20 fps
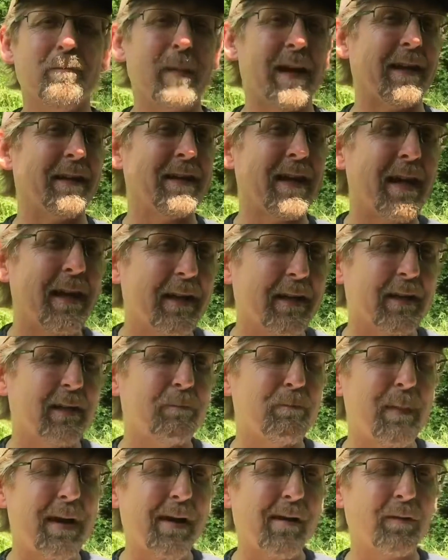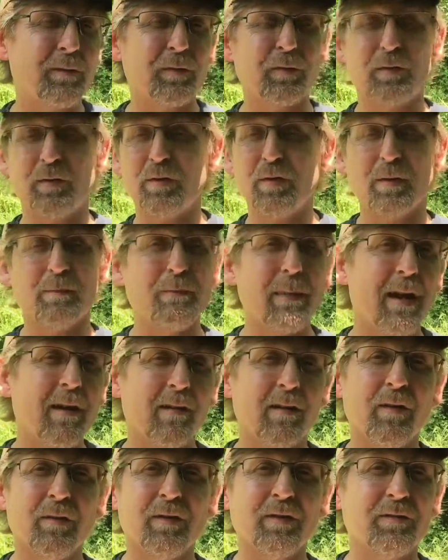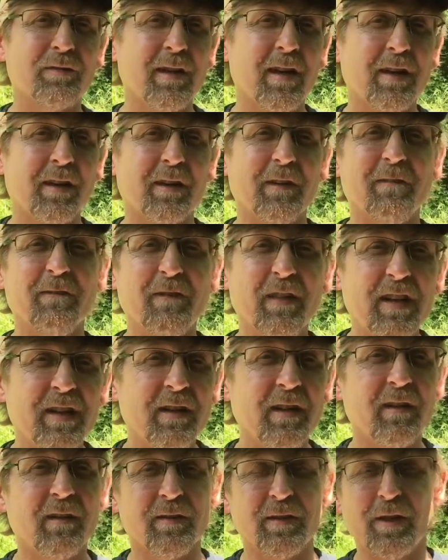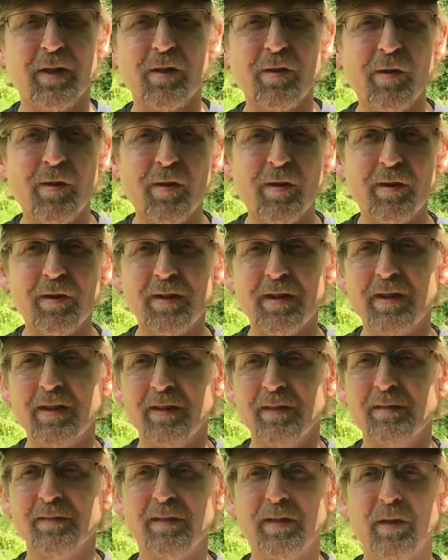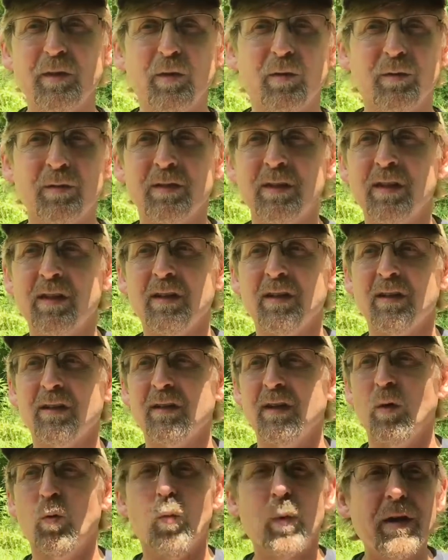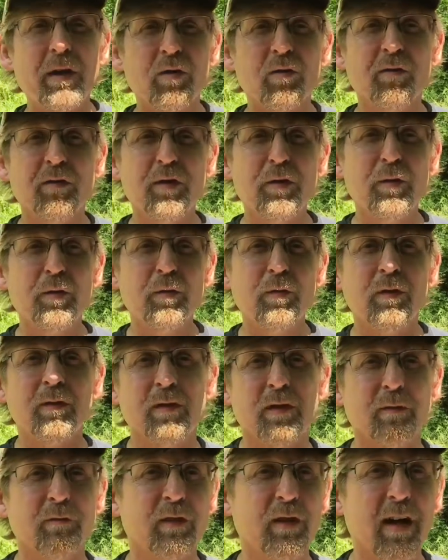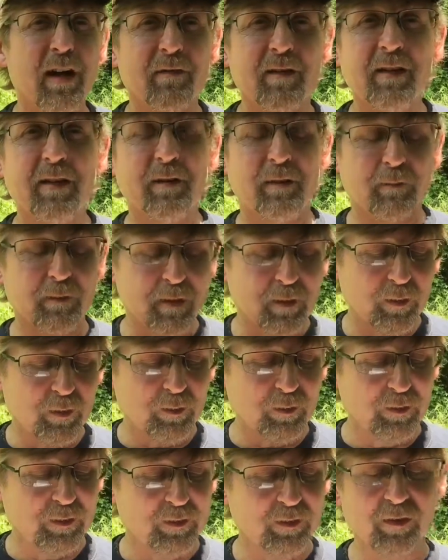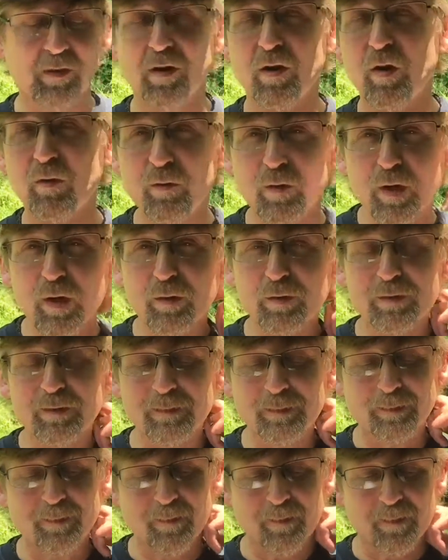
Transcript: Magnetic mounts you can mount on the side of your fender on your car to get, you know, a wheel view of driving down the road or off-roading.